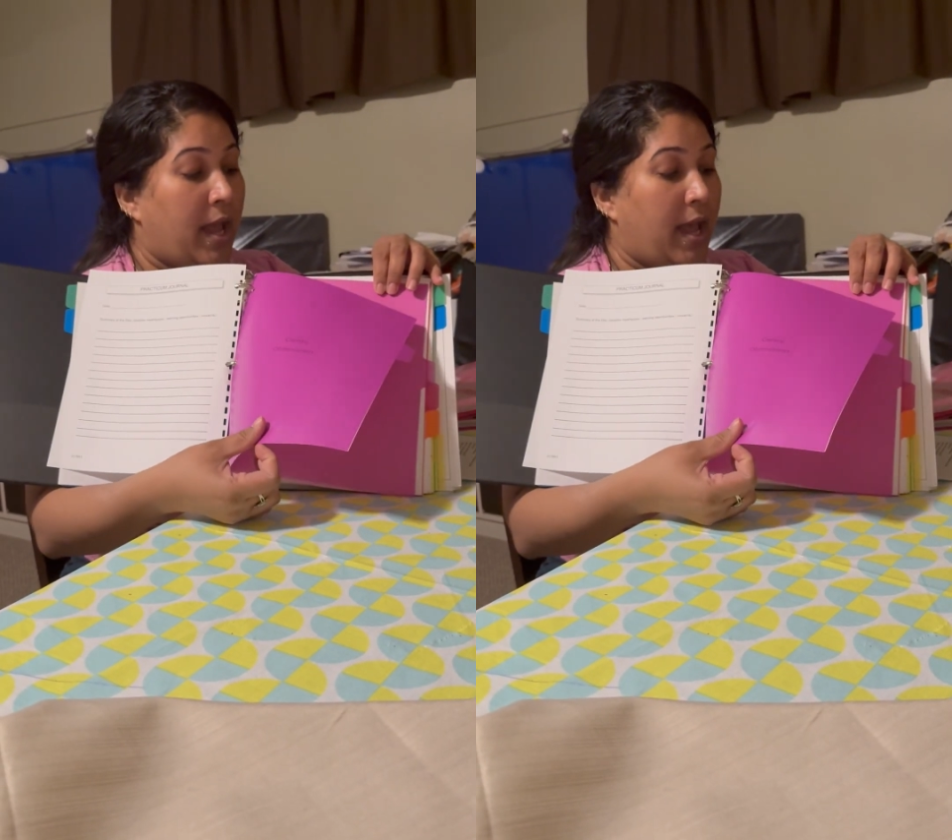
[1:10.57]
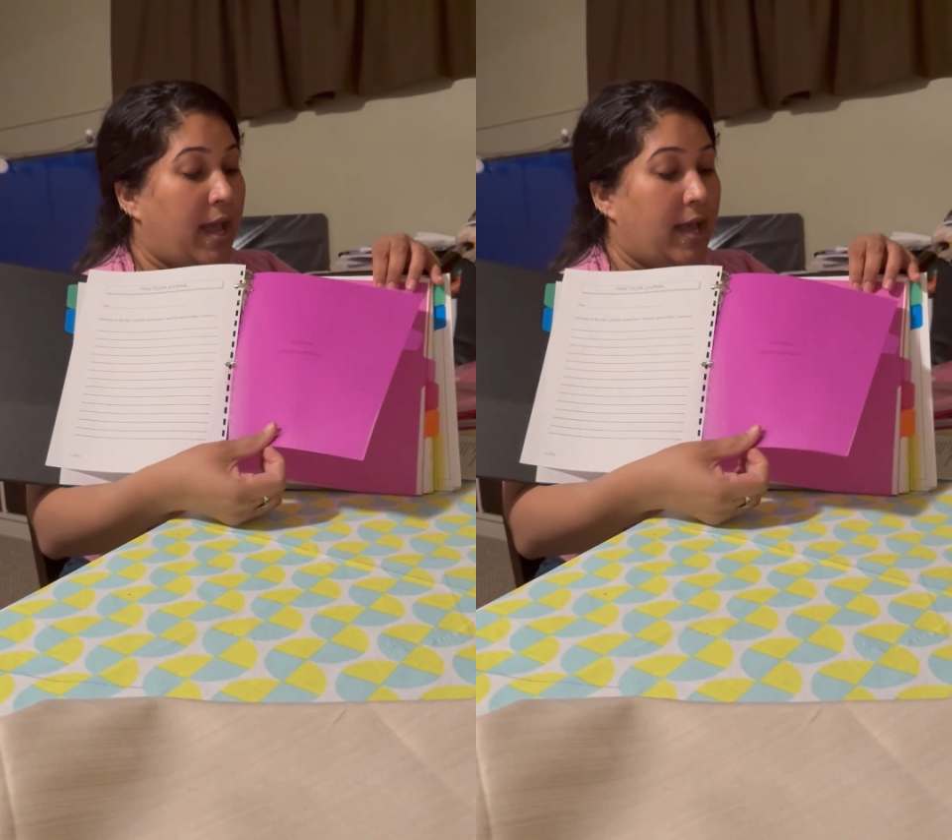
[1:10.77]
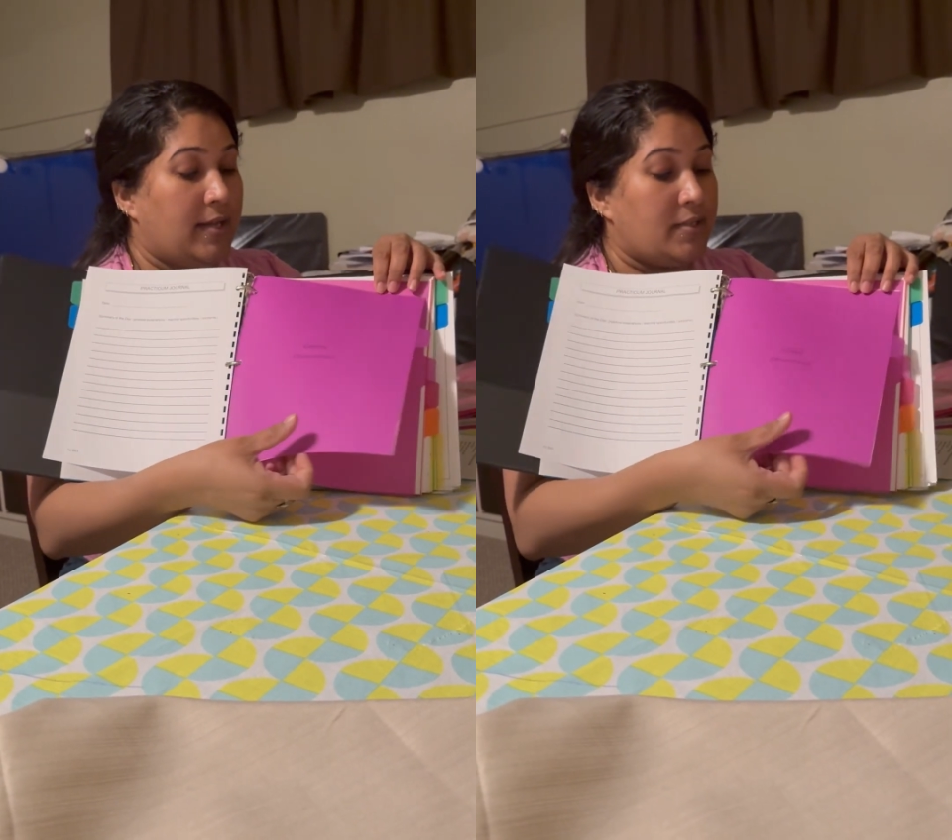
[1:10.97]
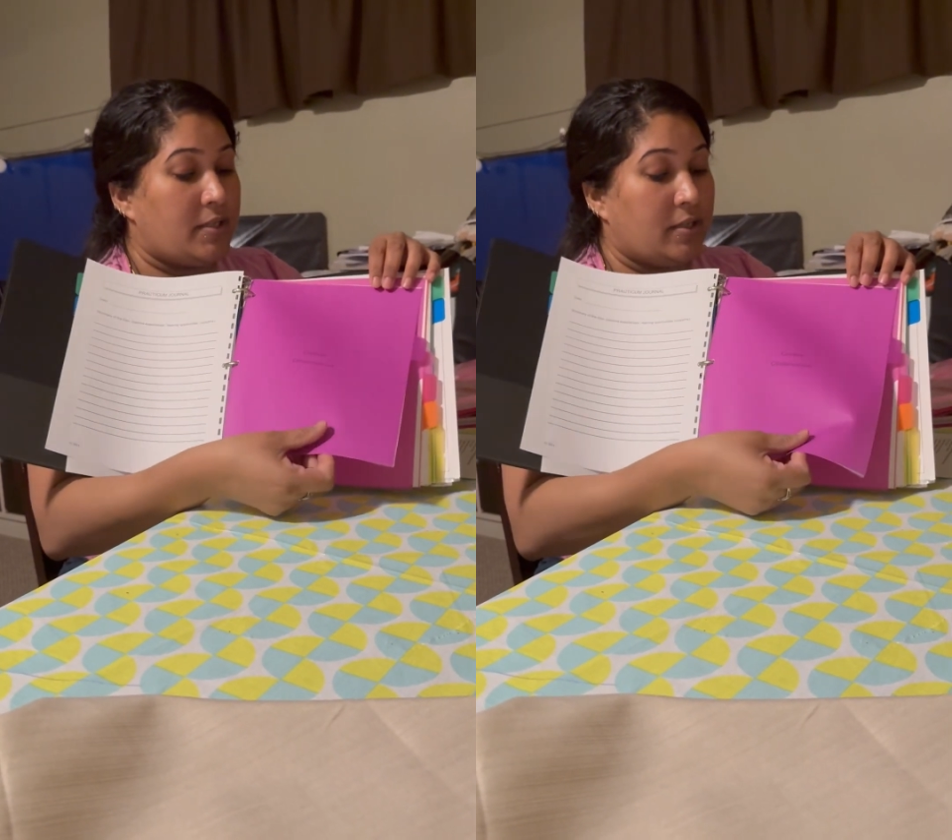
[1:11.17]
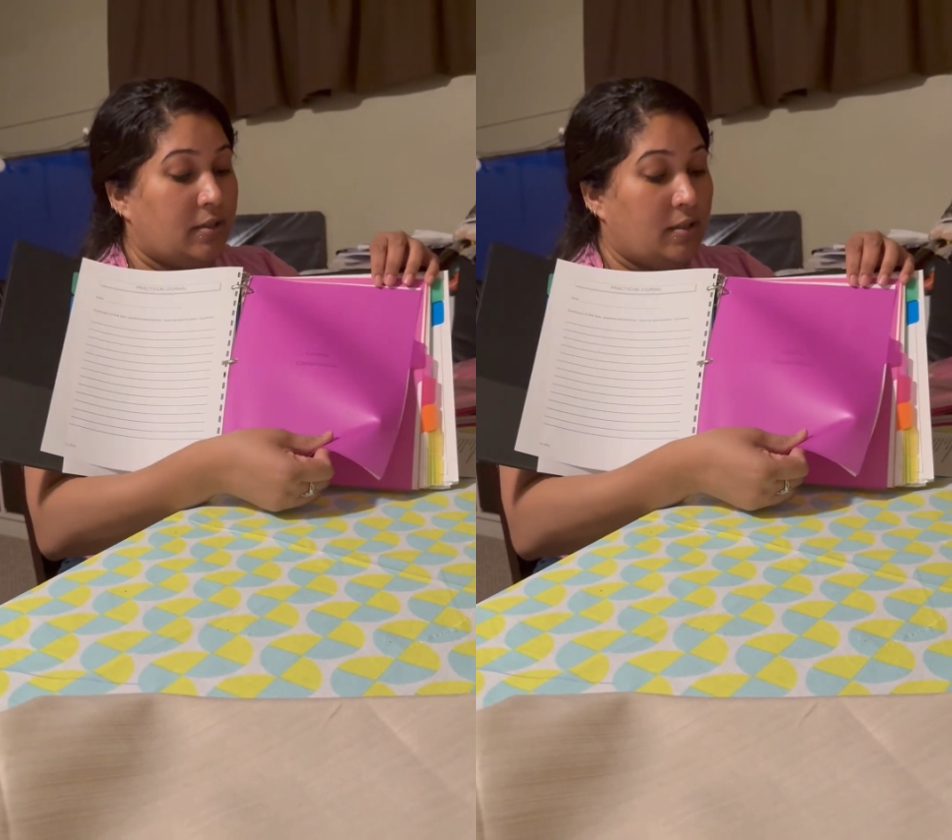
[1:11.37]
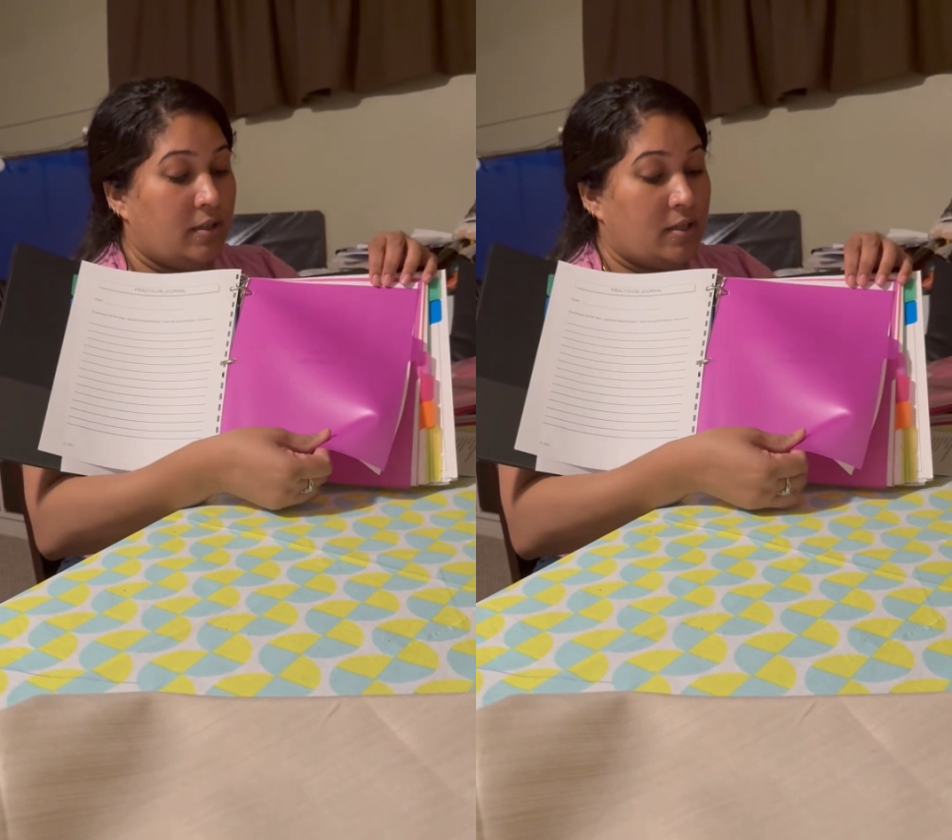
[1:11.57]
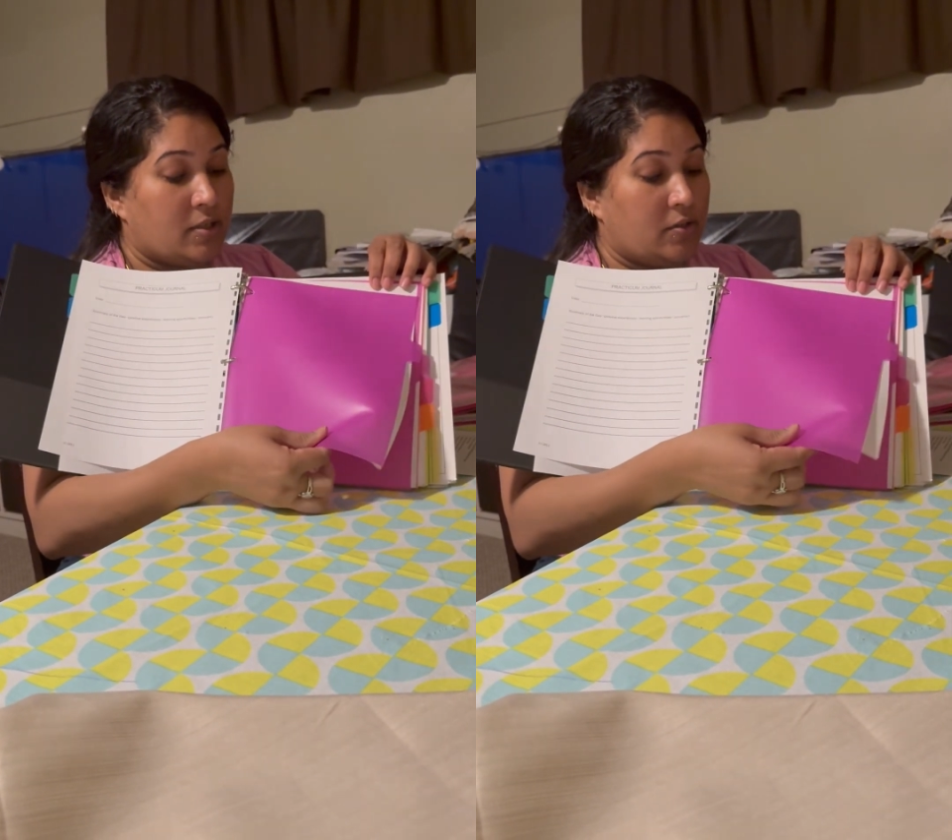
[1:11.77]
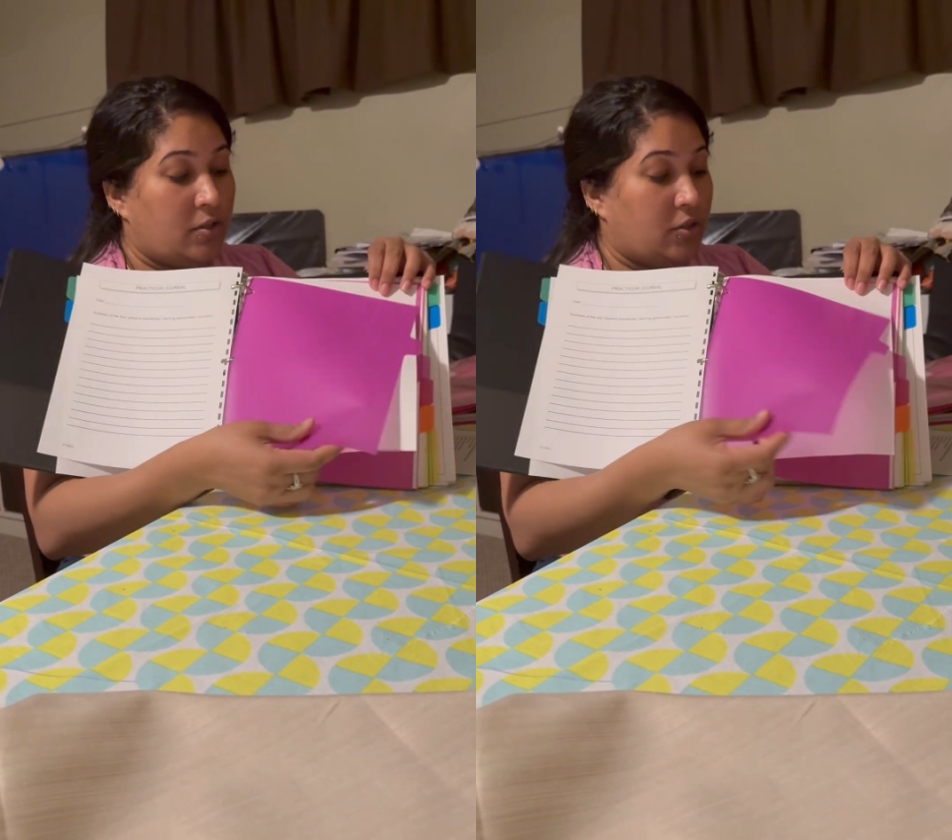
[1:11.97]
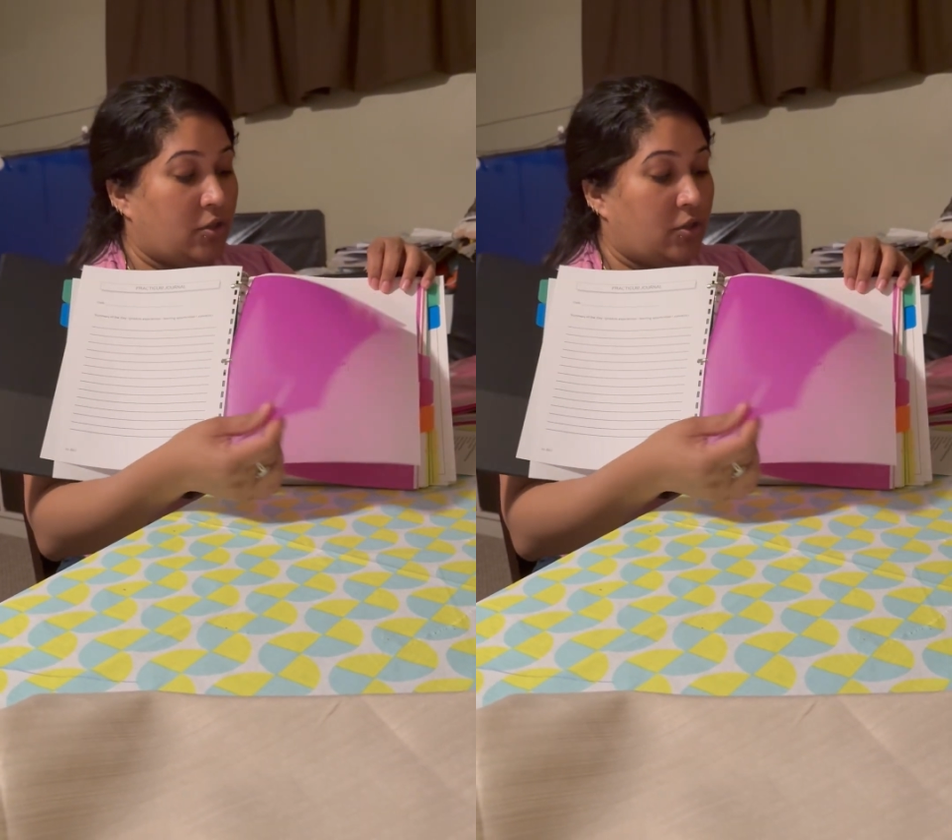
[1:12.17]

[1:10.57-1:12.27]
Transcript: And so the